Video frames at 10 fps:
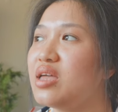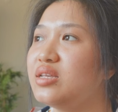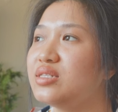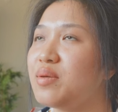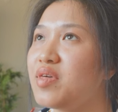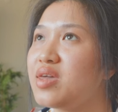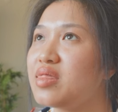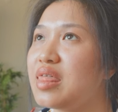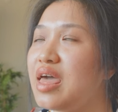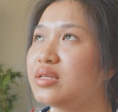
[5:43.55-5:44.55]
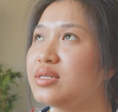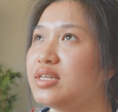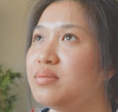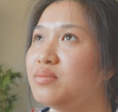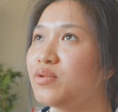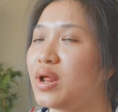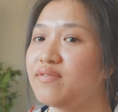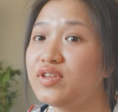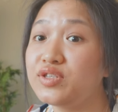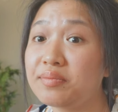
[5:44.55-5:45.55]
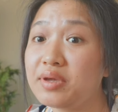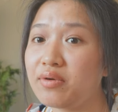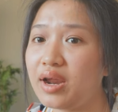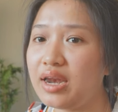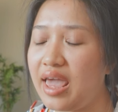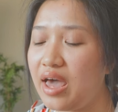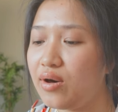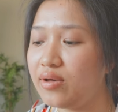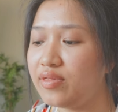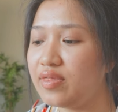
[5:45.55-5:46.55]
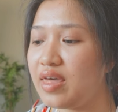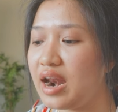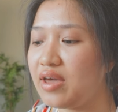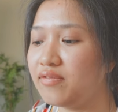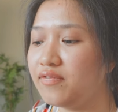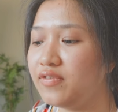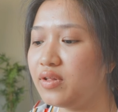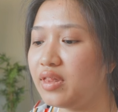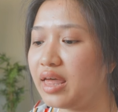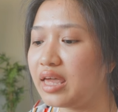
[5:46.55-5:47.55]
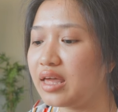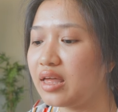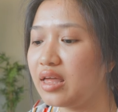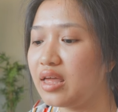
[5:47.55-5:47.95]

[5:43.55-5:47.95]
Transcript: it is something that seems relevant to me right now that I feel like